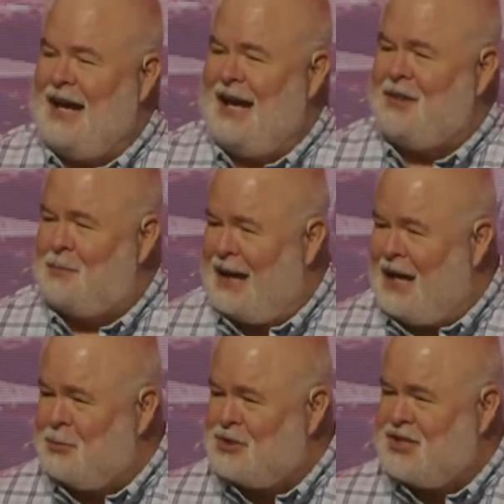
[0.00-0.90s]
And the
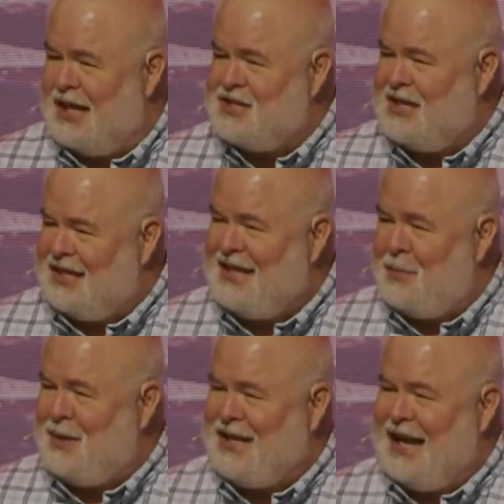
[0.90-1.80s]
Bible says that he
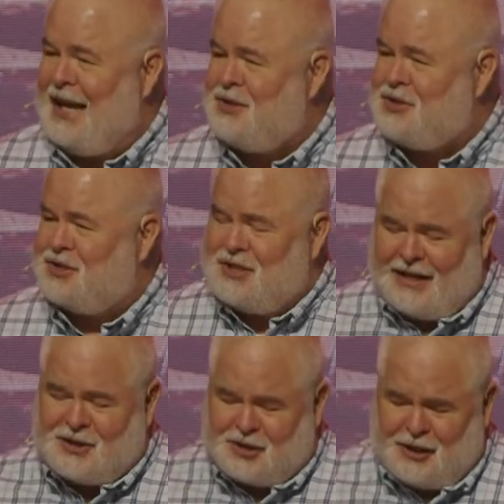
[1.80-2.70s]
began to
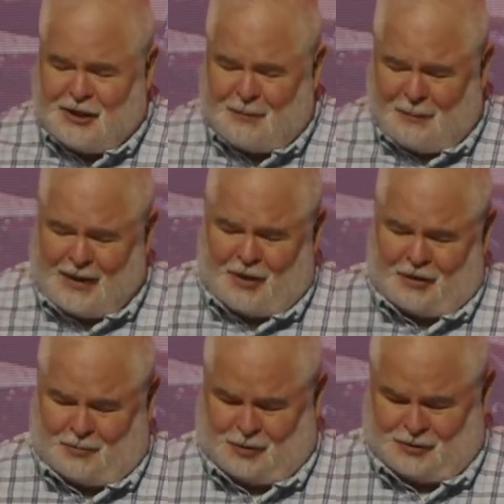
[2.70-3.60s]
teach in
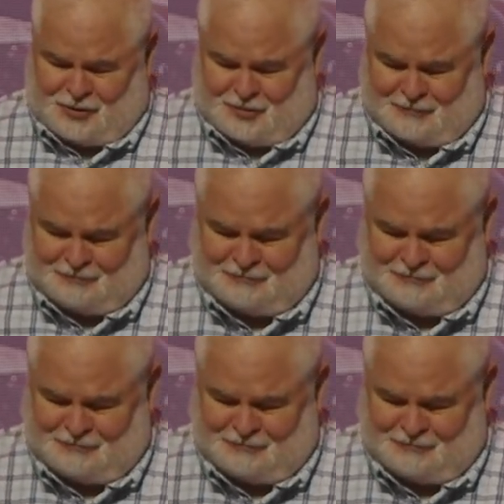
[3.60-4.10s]
parables.